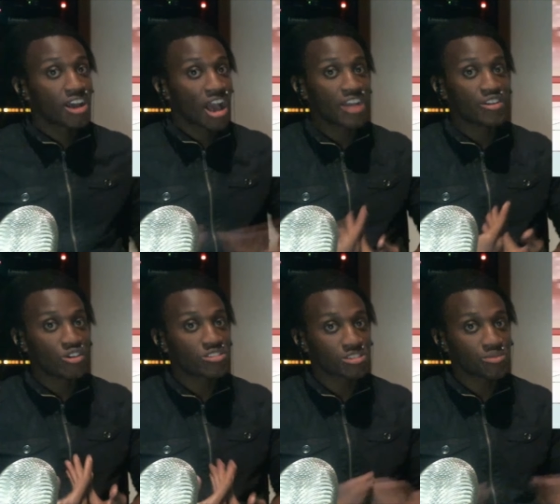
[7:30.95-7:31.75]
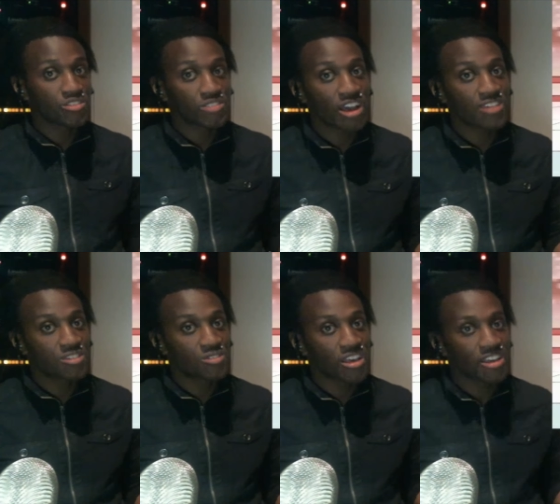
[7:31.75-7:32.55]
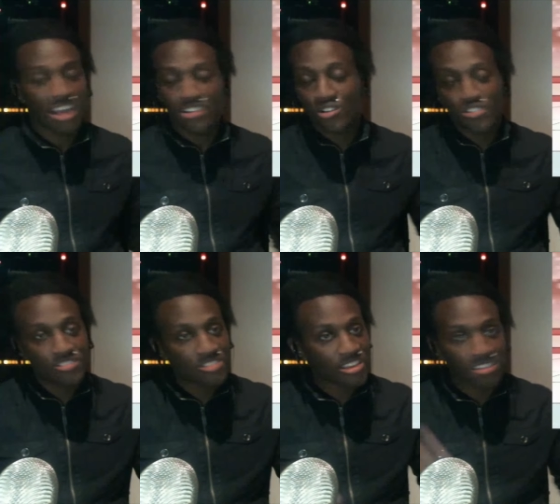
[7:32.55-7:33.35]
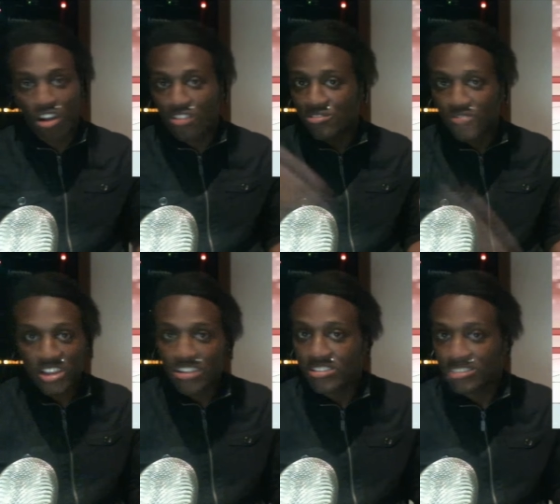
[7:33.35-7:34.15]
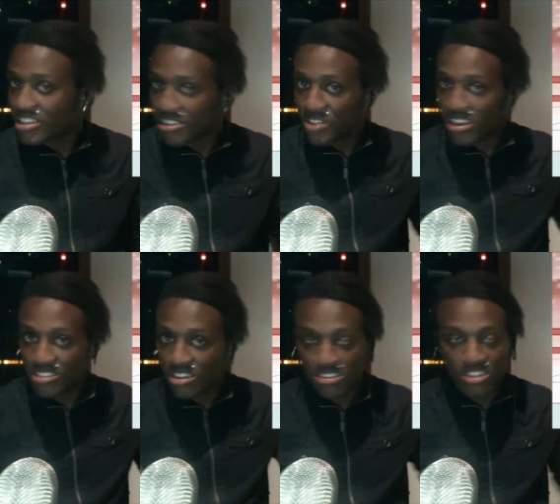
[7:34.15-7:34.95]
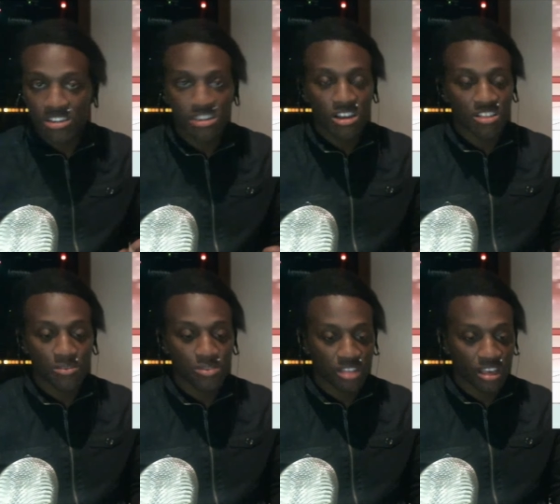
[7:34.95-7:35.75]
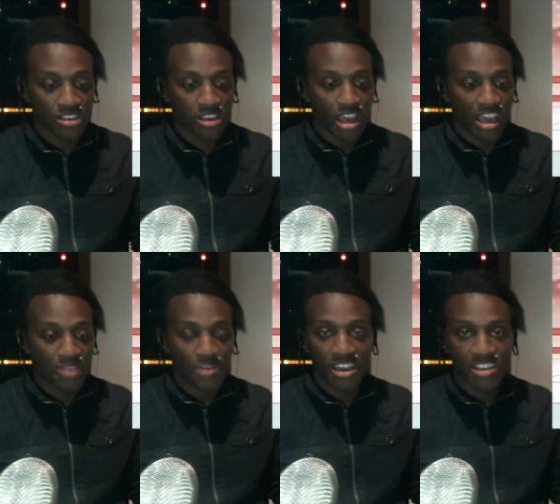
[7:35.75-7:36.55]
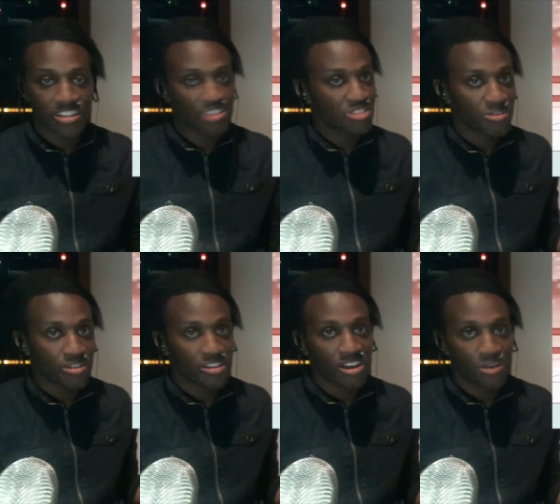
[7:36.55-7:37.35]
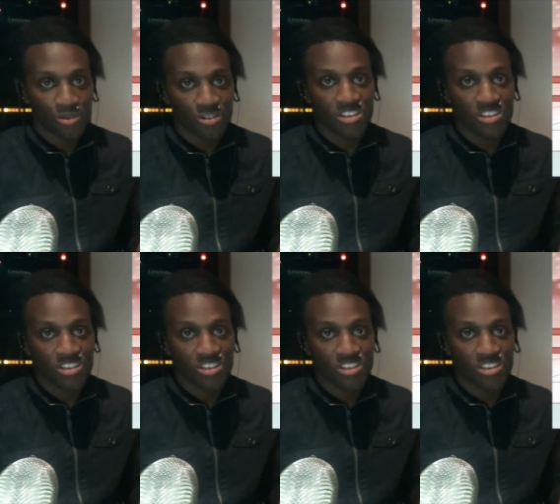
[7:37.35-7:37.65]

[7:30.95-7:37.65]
I know some of you guys don't like, I know there's like Lars and Sadie fans out there that have been like, hey man, they shouldn't be in a couple.